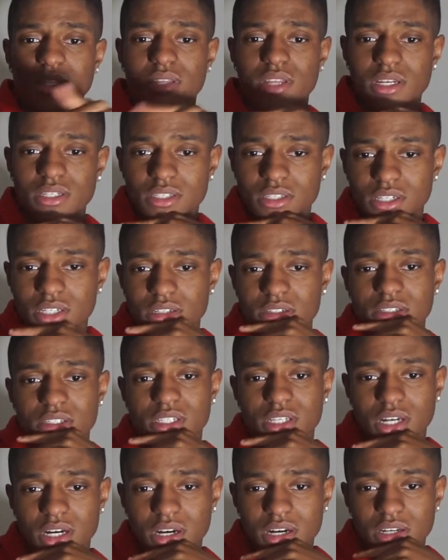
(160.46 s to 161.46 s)
That's the good
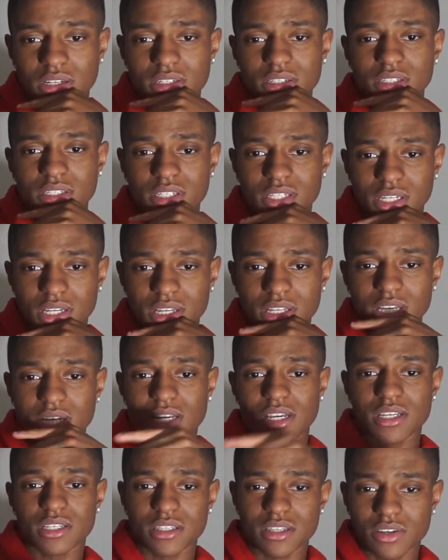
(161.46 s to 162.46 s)
side. And
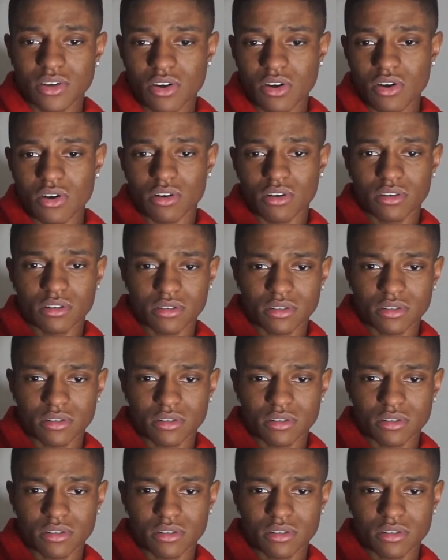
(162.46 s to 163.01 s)
then there's the dog.